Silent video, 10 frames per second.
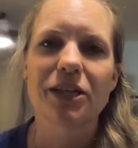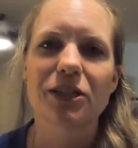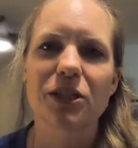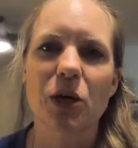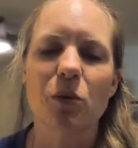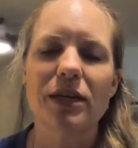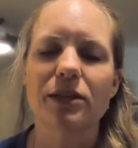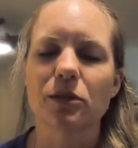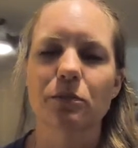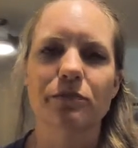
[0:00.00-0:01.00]
So we
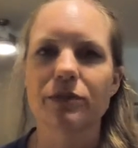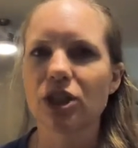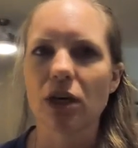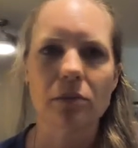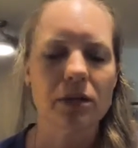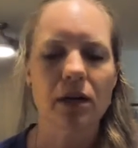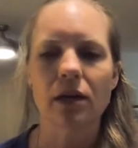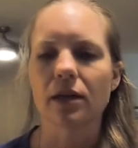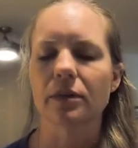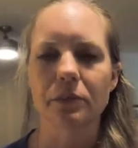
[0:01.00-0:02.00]
just chopped it
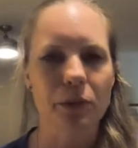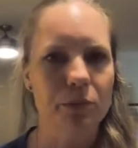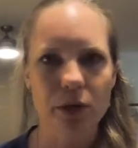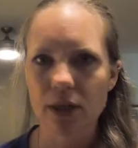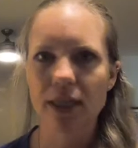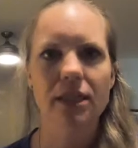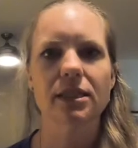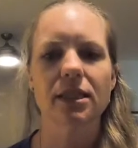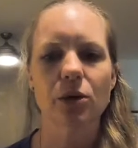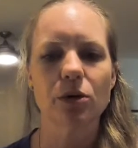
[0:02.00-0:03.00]
all up, put it in the
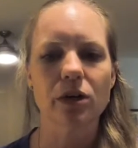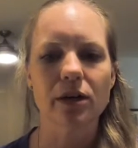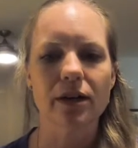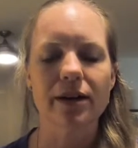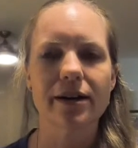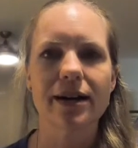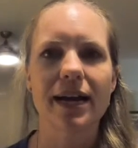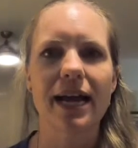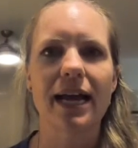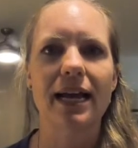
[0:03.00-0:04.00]
slow cooker,
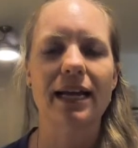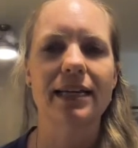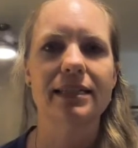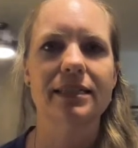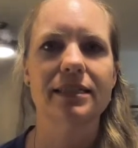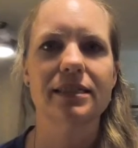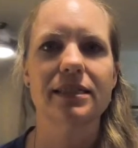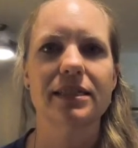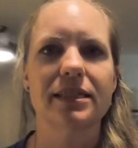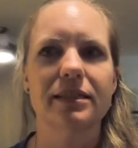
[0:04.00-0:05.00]

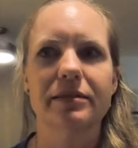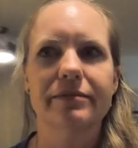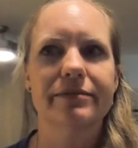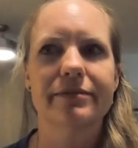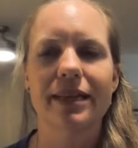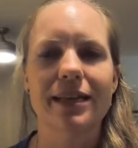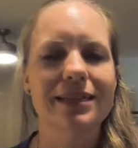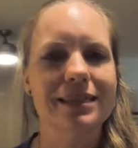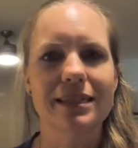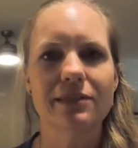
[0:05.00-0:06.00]
and let it
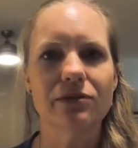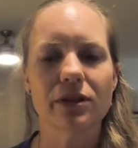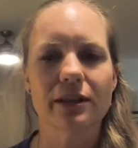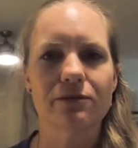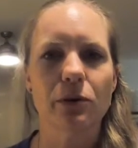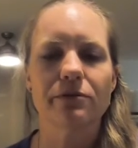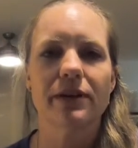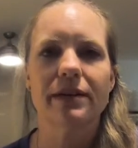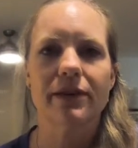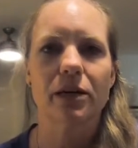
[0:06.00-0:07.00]
sit for like 4 or
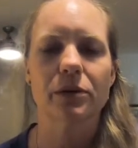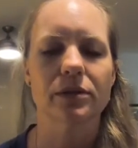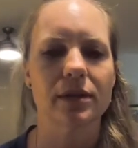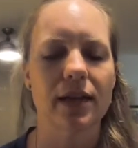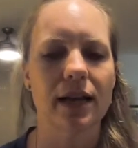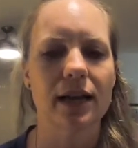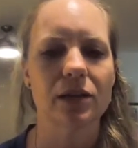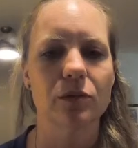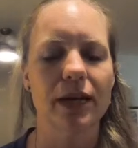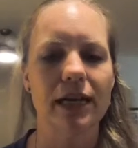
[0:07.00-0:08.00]
5 hours.
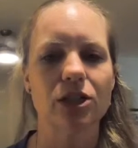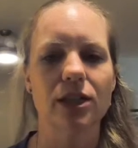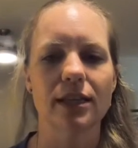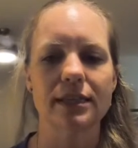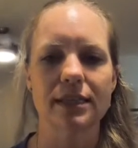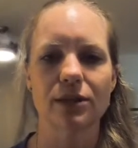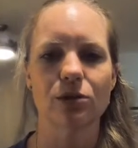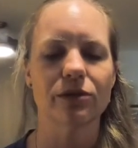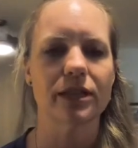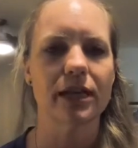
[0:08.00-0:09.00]
And we actually let it sit
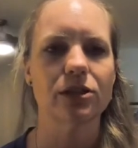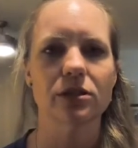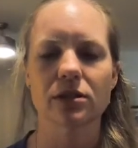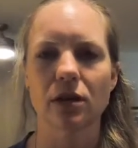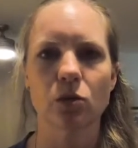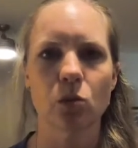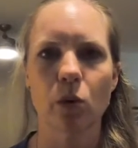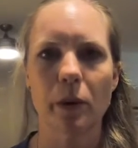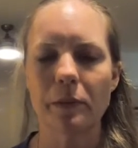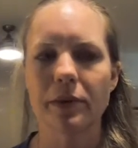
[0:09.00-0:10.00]
overnight just on
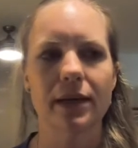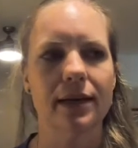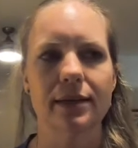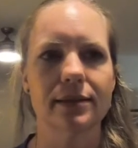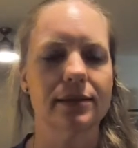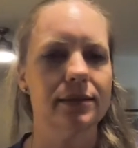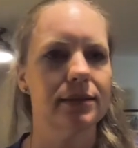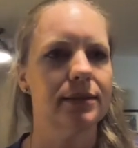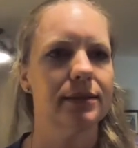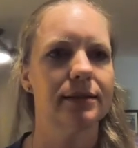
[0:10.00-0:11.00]
warm
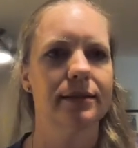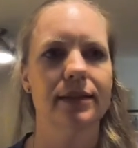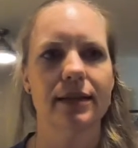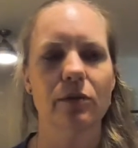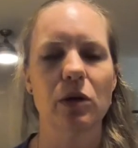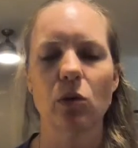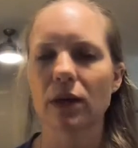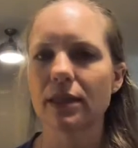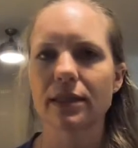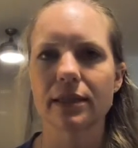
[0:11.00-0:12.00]
because we
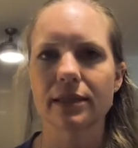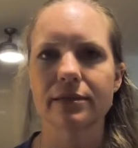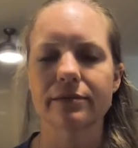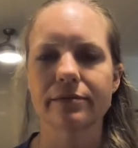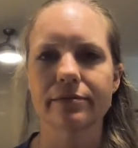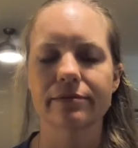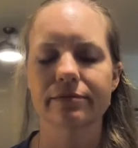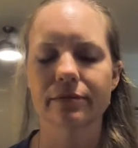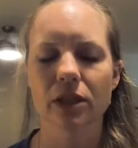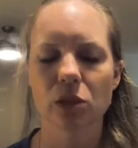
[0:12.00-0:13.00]
wanted the
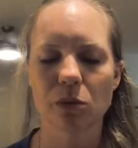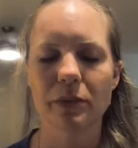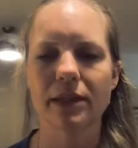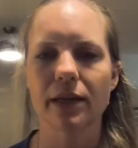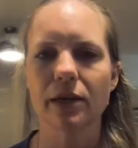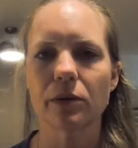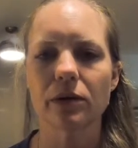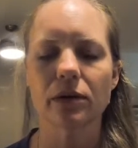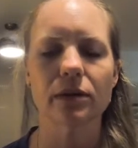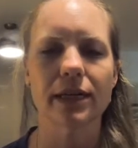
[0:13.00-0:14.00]
sweet potato
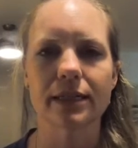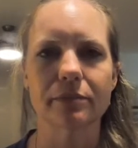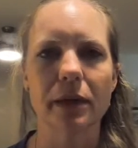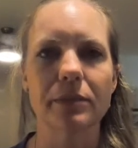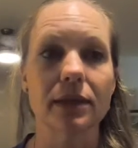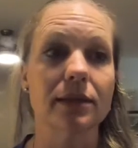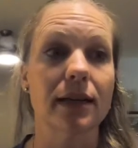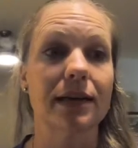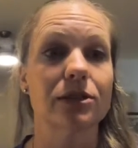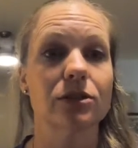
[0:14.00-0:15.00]
or pumpkin to
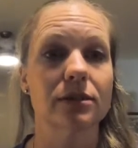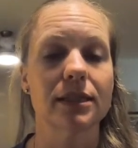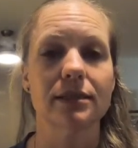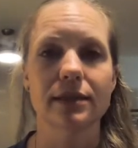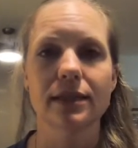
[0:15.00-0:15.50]
actually